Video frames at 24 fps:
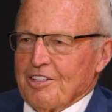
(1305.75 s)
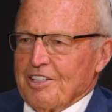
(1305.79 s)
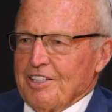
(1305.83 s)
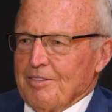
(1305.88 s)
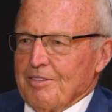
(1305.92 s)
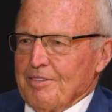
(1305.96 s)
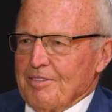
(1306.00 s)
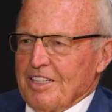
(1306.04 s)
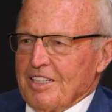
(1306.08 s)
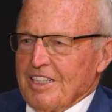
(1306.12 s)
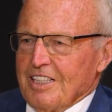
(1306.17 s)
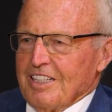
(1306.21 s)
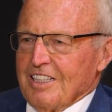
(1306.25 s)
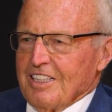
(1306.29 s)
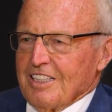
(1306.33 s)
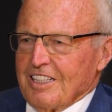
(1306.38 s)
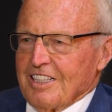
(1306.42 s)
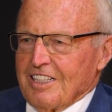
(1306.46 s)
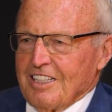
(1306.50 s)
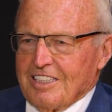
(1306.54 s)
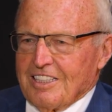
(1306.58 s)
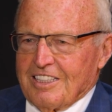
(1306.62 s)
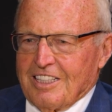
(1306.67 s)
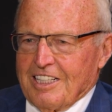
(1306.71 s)
to
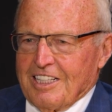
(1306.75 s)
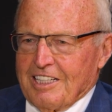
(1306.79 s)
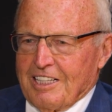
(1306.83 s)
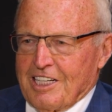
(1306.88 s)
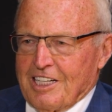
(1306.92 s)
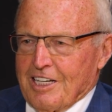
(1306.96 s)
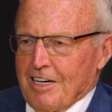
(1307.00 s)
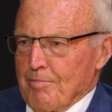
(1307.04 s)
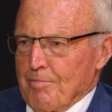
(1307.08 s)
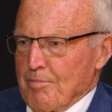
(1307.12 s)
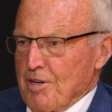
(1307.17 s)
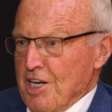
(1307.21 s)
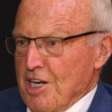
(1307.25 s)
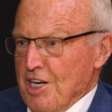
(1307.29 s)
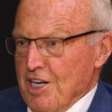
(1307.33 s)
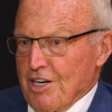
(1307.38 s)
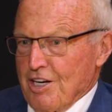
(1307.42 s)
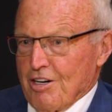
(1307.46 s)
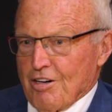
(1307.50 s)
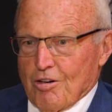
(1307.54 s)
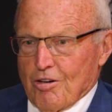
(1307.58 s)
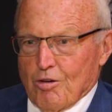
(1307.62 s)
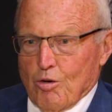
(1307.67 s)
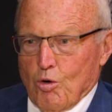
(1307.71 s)
come
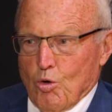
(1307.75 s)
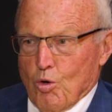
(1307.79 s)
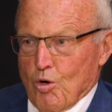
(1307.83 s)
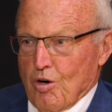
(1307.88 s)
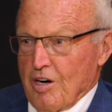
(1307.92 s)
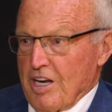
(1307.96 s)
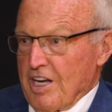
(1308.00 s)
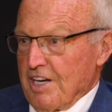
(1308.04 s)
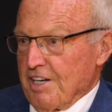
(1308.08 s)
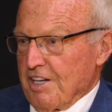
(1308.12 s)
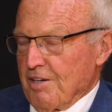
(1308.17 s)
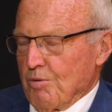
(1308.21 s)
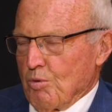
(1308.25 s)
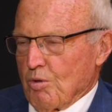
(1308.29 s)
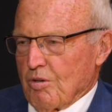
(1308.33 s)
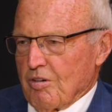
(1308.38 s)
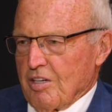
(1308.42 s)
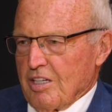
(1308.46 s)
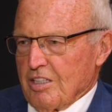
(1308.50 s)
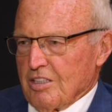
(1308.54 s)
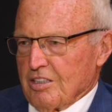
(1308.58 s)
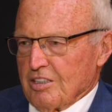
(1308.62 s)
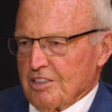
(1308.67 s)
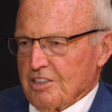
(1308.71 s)
here or anywhere
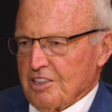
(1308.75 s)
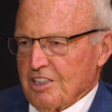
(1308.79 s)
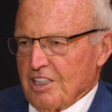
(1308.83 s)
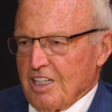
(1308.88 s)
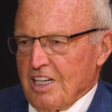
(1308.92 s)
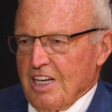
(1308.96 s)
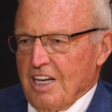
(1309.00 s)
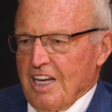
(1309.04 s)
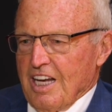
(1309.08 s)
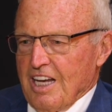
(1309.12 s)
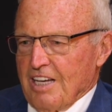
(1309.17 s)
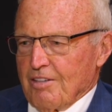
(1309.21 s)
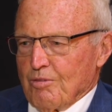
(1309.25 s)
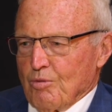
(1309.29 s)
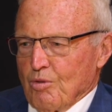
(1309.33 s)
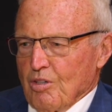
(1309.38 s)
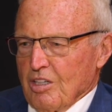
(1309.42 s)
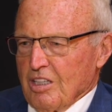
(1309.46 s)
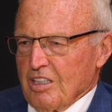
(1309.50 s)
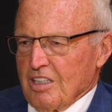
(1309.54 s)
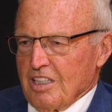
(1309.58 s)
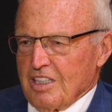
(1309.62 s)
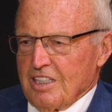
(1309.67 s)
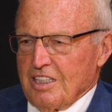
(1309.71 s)
else and
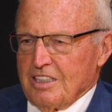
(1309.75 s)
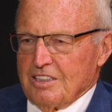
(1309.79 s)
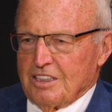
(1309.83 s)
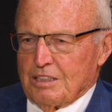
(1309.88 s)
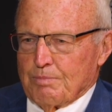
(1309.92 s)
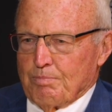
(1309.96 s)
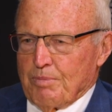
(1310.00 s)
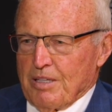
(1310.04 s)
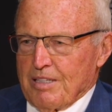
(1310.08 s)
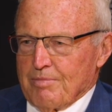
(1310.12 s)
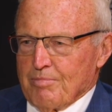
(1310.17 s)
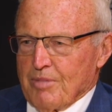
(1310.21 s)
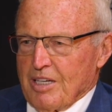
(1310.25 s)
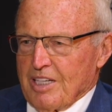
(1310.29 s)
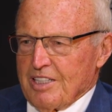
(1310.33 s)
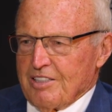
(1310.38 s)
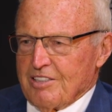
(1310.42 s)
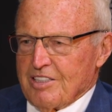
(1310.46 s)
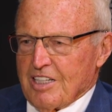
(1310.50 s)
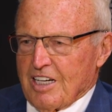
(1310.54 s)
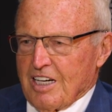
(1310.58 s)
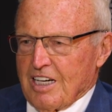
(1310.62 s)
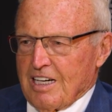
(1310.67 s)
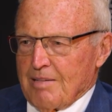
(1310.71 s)
really spend my
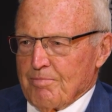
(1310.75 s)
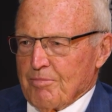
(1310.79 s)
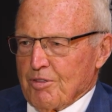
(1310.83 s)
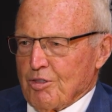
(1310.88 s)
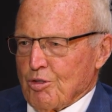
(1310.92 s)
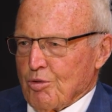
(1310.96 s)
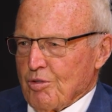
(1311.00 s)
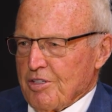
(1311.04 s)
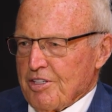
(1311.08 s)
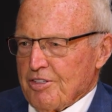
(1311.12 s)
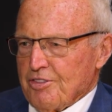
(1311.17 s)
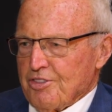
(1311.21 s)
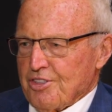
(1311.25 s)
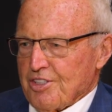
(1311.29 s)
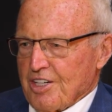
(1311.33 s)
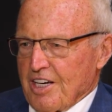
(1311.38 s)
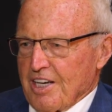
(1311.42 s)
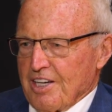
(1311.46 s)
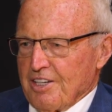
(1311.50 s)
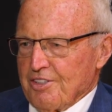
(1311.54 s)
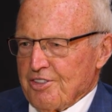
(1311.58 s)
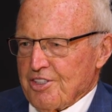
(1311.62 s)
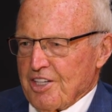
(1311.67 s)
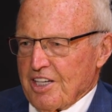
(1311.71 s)
time
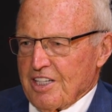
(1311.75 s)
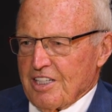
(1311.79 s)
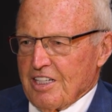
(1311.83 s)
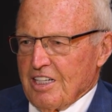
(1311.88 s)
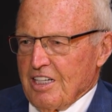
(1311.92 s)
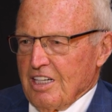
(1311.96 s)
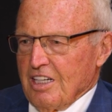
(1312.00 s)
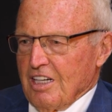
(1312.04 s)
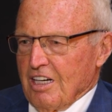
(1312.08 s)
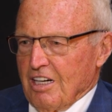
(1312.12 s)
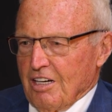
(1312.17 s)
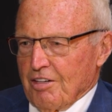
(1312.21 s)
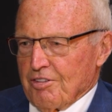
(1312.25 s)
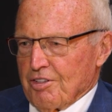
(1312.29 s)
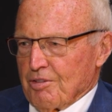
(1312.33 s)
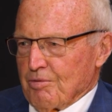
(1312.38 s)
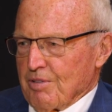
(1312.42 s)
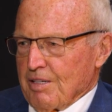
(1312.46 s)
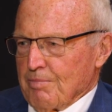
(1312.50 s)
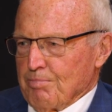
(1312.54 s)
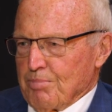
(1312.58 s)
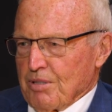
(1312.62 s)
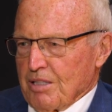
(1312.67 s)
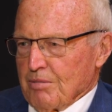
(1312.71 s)
criticizing other
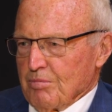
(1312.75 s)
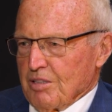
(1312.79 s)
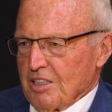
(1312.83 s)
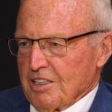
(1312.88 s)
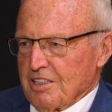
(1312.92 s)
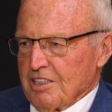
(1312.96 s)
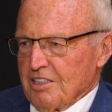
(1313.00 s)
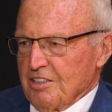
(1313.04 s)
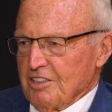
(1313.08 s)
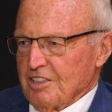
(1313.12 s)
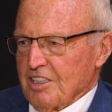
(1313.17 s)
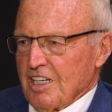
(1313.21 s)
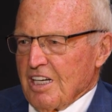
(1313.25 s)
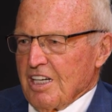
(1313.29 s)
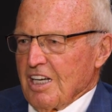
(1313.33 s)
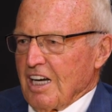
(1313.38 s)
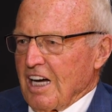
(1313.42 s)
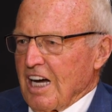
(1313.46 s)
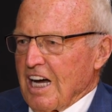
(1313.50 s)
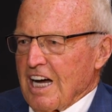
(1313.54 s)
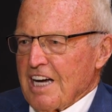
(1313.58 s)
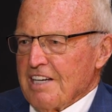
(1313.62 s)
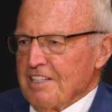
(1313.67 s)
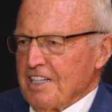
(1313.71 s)
Republicans.
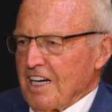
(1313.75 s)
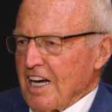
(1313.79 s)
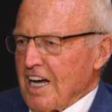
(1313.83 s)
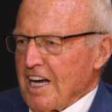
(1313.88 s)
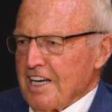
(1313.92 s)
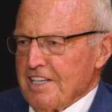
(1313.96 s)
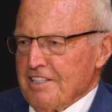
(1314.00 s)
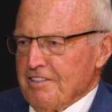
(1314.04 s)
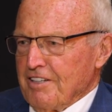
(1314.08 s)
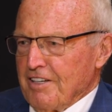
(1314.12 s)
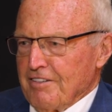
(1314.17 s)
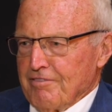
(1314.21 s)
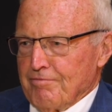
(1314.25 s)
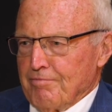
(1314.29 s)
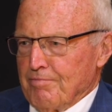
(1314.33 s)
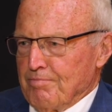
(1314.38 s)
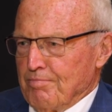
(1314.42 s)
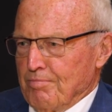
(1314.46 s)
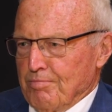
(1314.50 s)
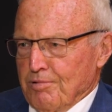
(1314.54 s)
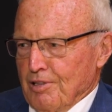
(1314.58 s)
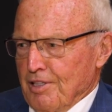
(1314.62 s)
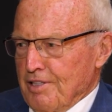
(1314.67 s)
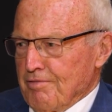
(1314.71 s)
I have
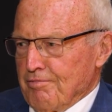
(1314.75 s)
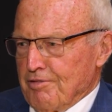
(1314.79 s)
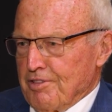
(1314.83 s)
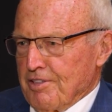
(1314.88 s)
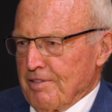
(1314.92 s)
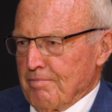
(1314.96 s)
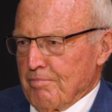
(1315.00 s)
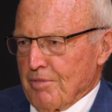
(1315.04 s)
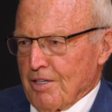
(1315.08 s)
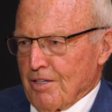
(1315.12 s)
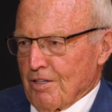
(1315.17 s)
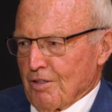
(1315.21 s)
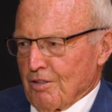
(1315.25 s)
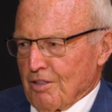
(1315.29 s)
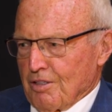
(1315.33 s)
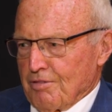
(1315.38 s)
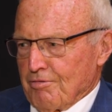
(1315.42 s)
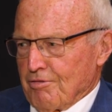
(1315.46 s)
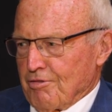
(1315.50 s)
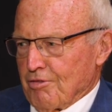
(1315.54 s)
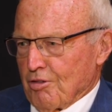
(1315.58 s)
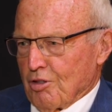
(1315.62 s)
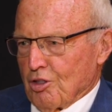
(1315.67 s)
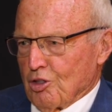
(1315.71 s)
lived in
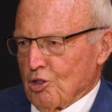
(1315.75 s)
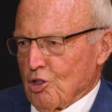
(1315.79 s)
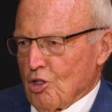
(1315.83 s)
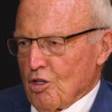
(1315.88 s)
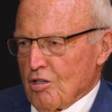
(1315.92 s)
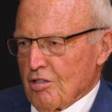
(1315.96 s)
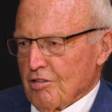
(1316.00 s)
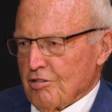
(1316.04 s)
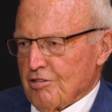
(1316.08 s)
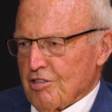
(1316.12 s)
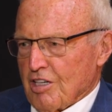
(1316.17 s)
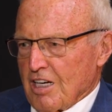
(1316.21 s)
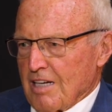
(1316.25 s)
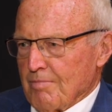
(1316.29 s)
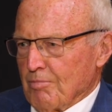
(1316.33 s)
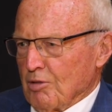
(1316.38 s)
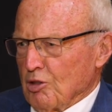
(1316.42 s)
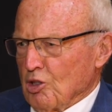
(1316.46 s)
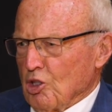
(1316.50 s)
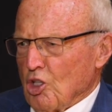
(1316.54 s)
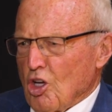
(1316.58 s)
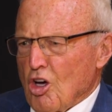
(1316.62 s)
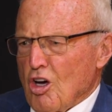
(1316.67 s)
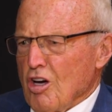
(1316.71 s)
Maryland for a long time,
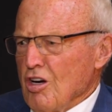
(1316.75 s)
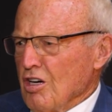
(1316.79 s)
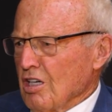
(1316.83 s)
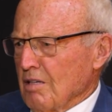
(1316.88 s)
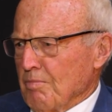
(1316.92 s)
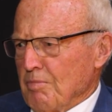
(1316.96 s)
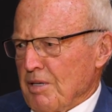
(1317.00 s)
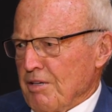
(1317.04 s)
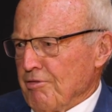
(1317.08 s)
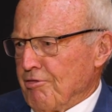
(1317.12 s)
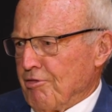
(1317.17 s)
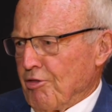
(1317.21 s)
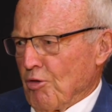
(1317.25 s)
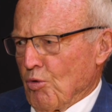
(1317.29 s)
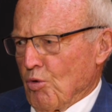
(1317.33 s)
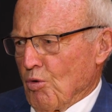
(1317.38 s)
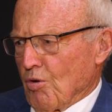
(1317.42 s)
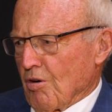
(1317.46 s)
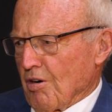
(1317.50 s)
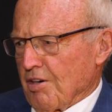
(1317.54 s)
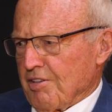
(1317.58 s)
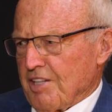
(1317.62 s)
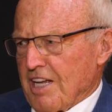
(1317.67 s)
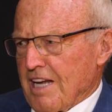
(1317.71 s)
long
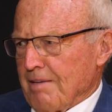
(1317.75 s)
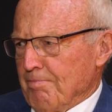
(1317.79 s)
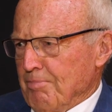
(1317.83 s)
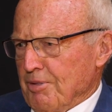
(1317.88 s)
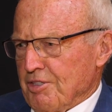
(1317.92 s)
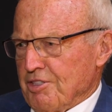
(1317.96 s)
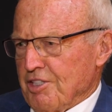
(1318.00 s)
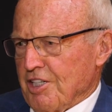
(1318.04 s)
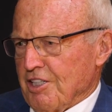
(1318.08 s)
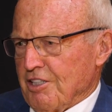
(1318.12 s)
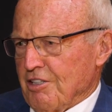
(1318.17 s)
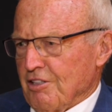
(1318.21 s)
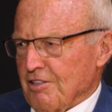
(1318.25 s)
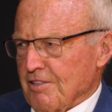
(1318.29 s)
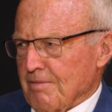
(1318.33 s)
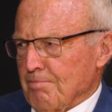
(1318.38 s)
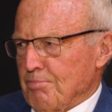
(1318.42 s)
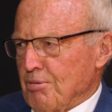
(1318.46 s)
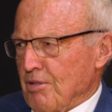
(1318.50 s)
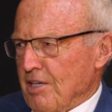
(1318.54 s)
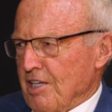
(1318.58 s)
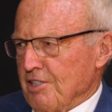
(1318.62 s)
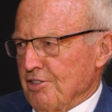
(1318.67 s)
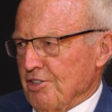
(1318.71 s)
before that particular
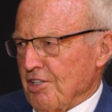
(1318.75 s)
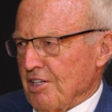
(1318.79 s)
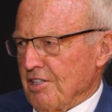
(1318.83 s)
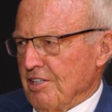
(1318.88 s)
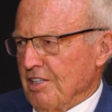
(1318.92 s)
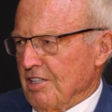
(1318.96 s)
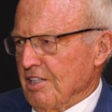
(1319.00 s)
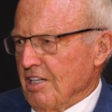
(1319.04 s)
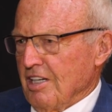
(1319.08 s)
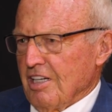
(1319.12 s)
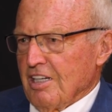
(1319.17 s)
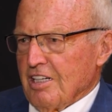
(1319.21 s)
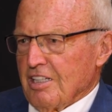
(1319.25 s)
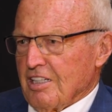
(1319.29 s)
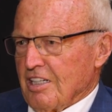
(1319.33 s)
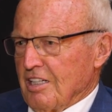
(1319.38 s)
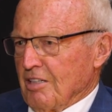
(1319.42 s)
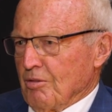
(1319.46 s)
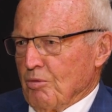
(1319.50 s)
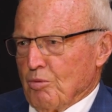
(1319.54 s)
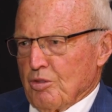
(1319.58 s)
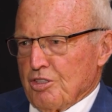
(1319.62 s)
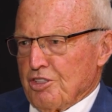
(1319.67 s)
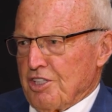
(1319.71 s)
president
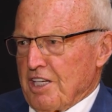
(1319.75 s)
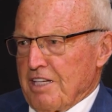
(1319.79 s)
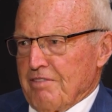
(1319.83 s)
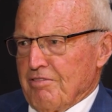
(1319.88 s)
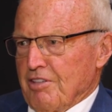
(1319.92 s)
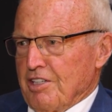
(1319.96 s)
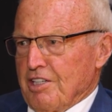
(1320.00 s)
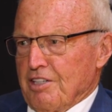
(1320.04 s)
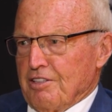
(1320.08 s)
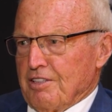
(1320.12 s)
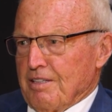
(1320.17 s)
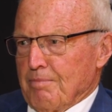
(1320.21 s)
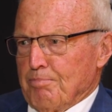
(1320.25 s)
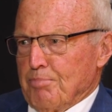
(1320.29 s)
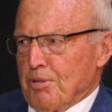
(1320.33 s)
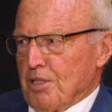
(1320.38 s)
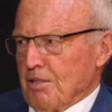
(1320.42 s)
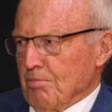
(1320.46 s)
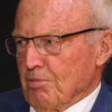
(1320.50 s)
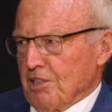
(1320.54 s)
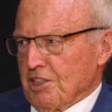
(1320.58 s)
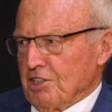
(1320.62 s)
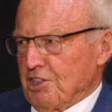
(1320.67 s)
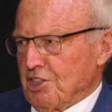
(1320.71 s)
was even in the
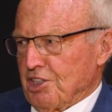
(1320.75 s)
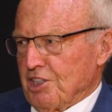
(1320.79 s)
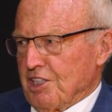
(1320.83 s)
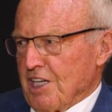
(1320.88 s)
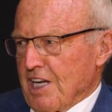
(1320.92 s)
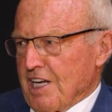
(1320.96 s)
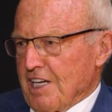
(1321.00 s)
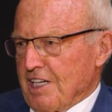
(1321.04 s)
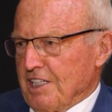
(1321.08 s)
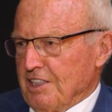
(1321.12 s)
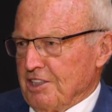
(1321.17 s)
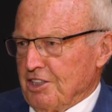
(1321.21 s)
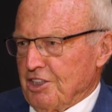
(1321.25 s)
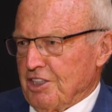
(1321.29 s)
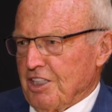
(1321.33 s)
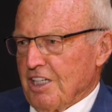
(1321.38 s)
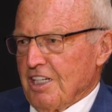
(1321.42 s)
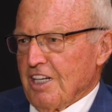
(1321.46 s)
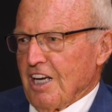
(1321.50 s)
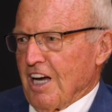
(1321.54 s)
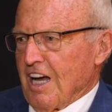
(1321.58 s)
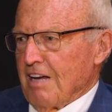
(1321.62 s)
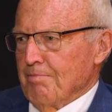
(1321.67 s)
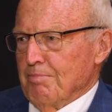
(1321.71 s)
public stage.
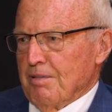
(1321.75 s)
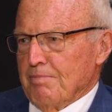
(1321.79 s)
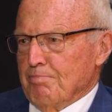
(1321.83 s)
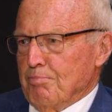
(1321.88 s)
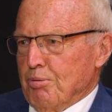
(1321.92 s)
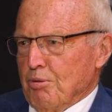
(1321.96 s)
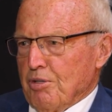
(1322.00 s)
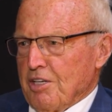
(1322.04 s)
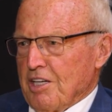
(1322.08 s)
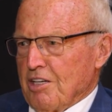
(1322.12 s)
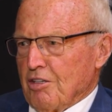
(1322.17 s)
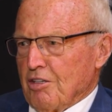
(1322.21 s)
I've been putting